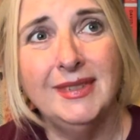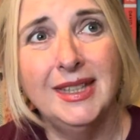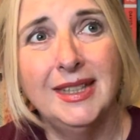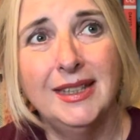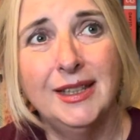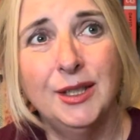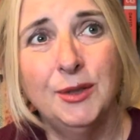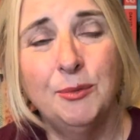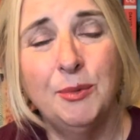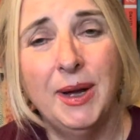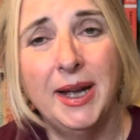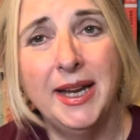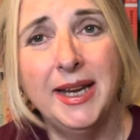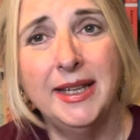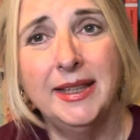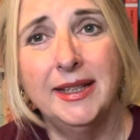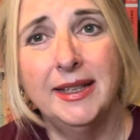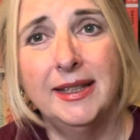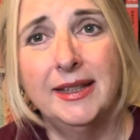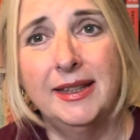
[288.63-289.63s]
the way
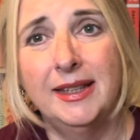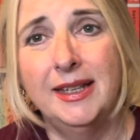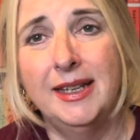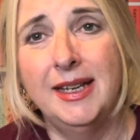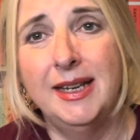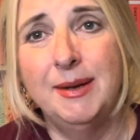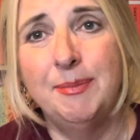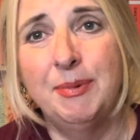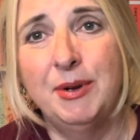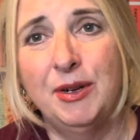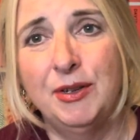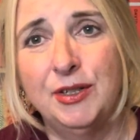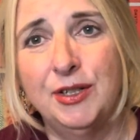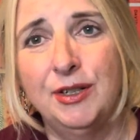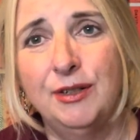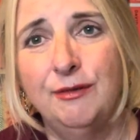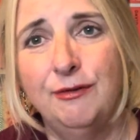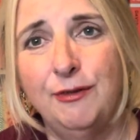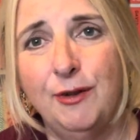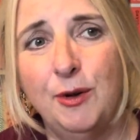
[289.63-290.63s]
that the plot
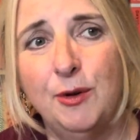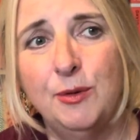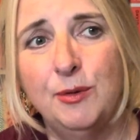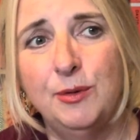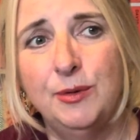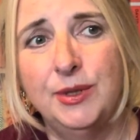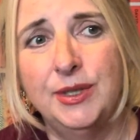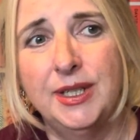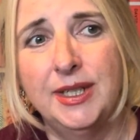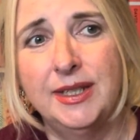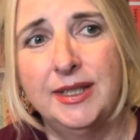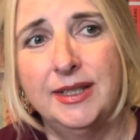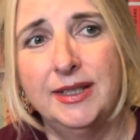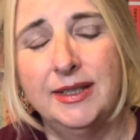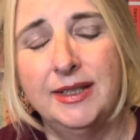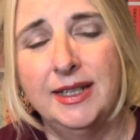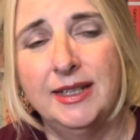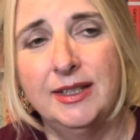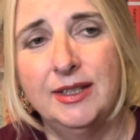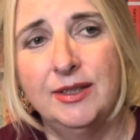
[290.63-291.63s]
unfolds, it's
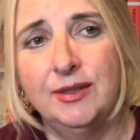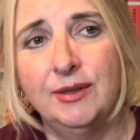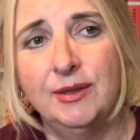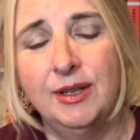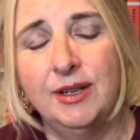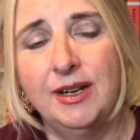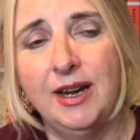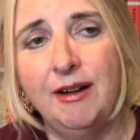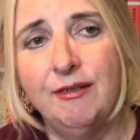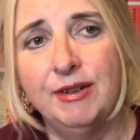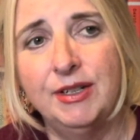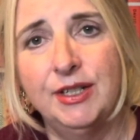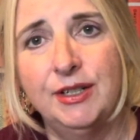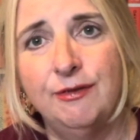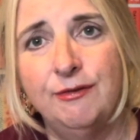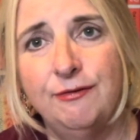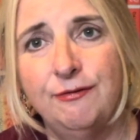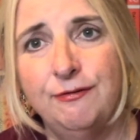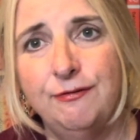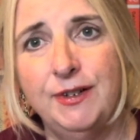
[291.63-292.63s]
the
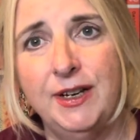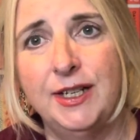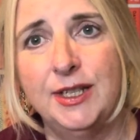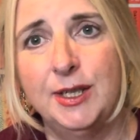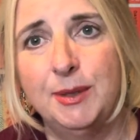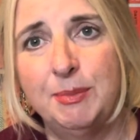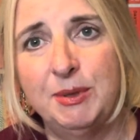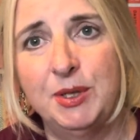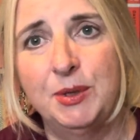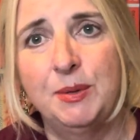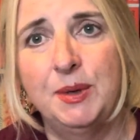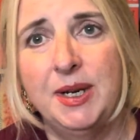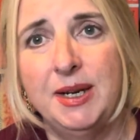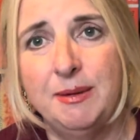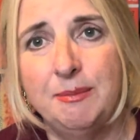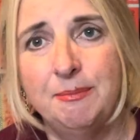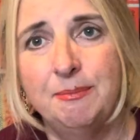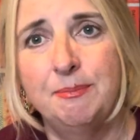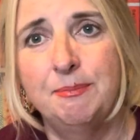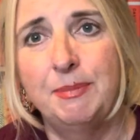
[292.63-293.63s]
narrative flits
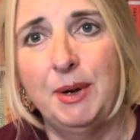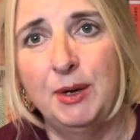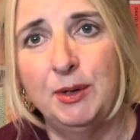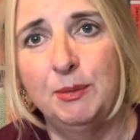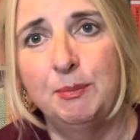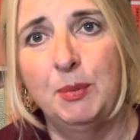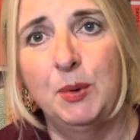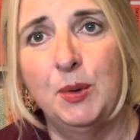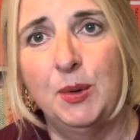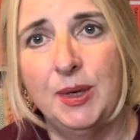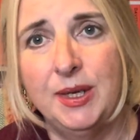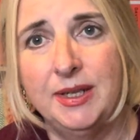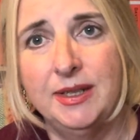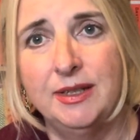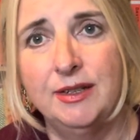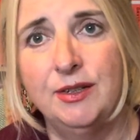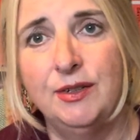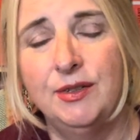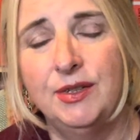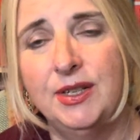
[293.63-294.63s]
between both boys,
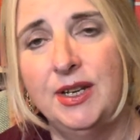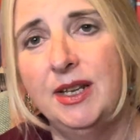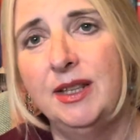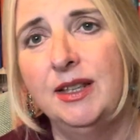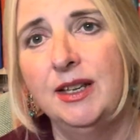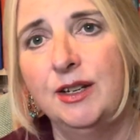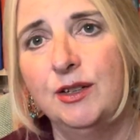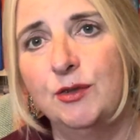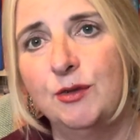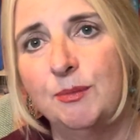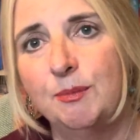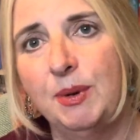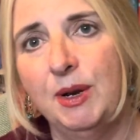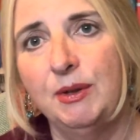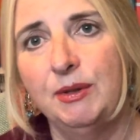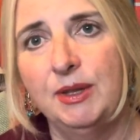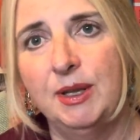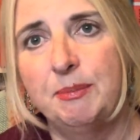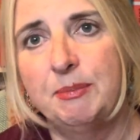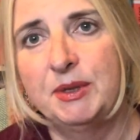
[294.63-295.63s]
and you see things from
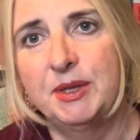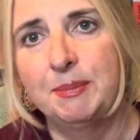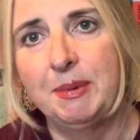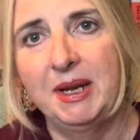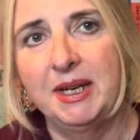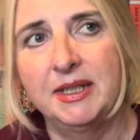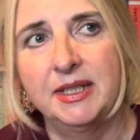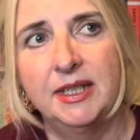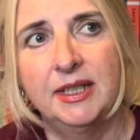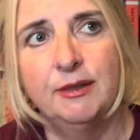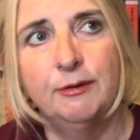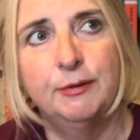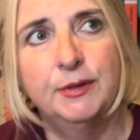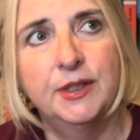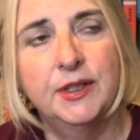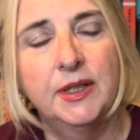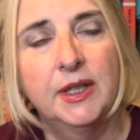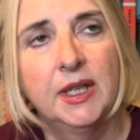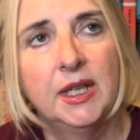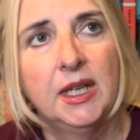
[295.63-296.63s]
both their
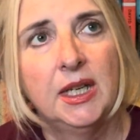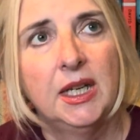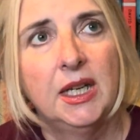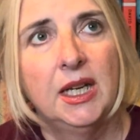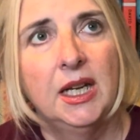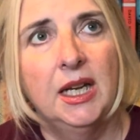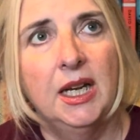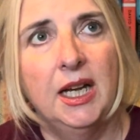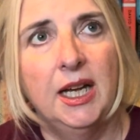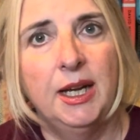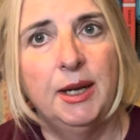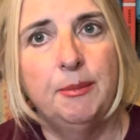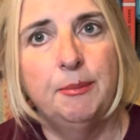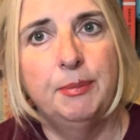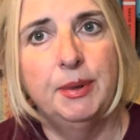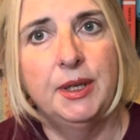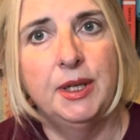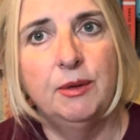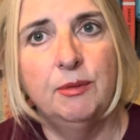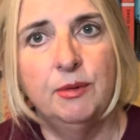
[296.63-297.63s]
perspectives.
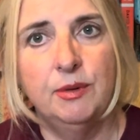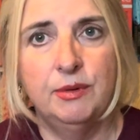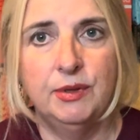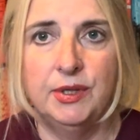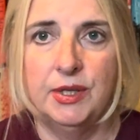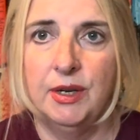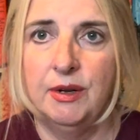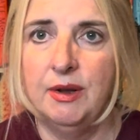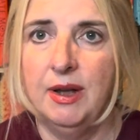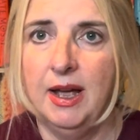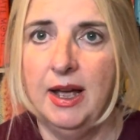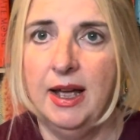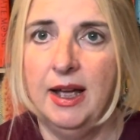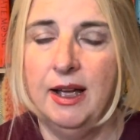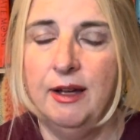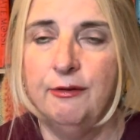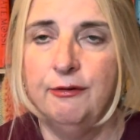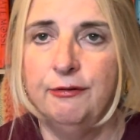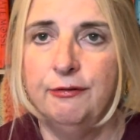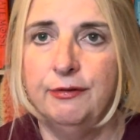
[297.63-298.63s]
But you also
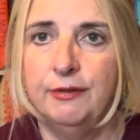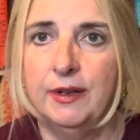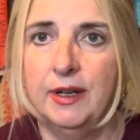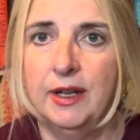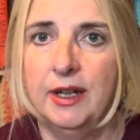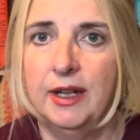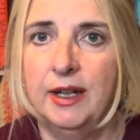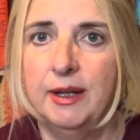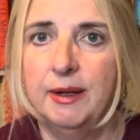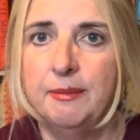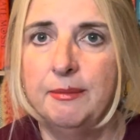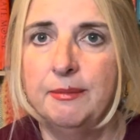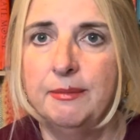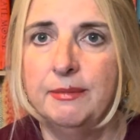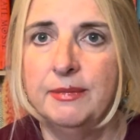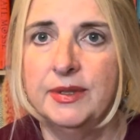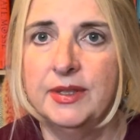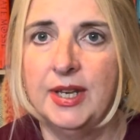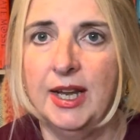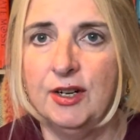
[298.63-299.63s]
have
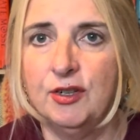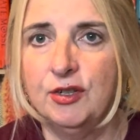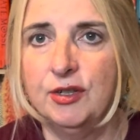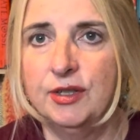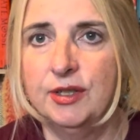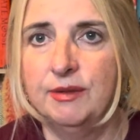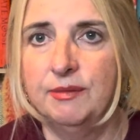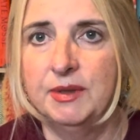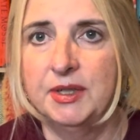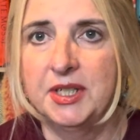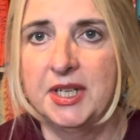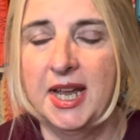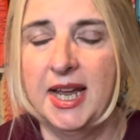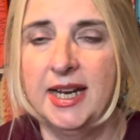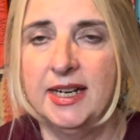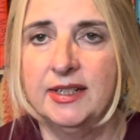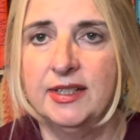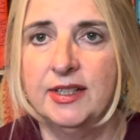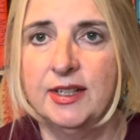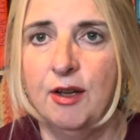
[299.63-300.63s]
sections of the
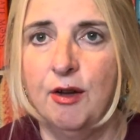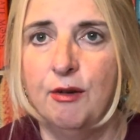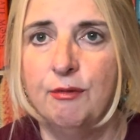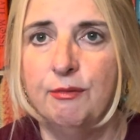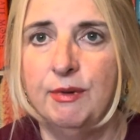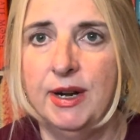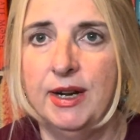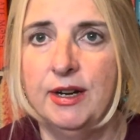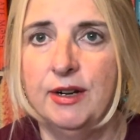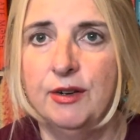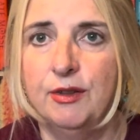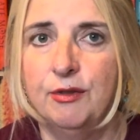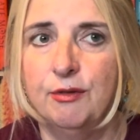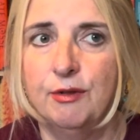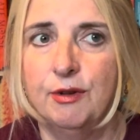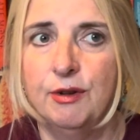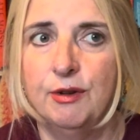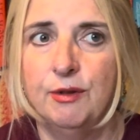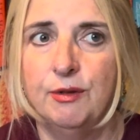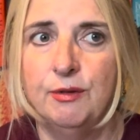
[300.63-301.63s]
text that are written
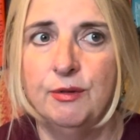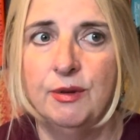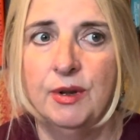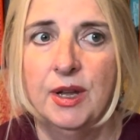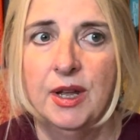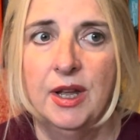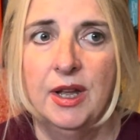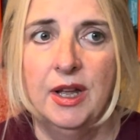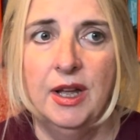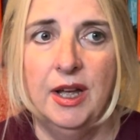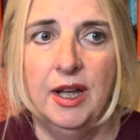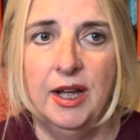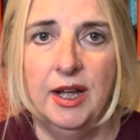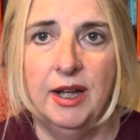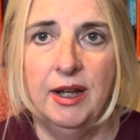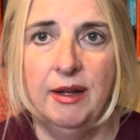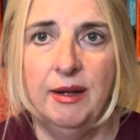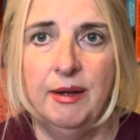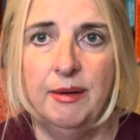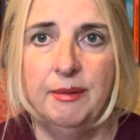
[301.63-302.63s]
through
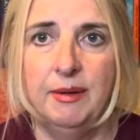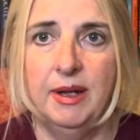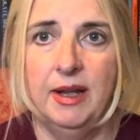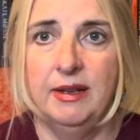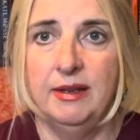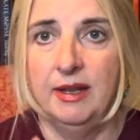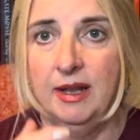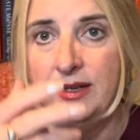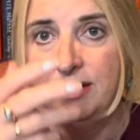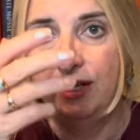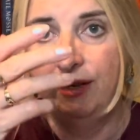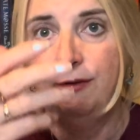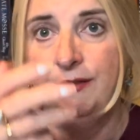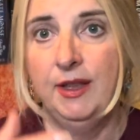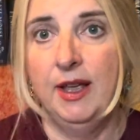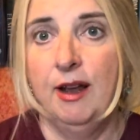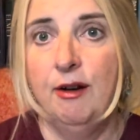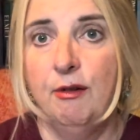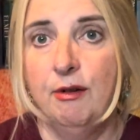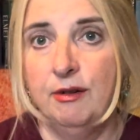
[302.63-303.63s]
as if
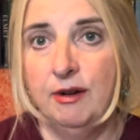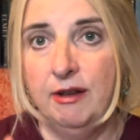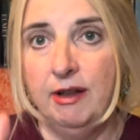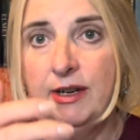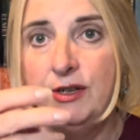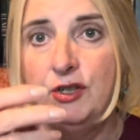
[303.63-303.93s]
they're online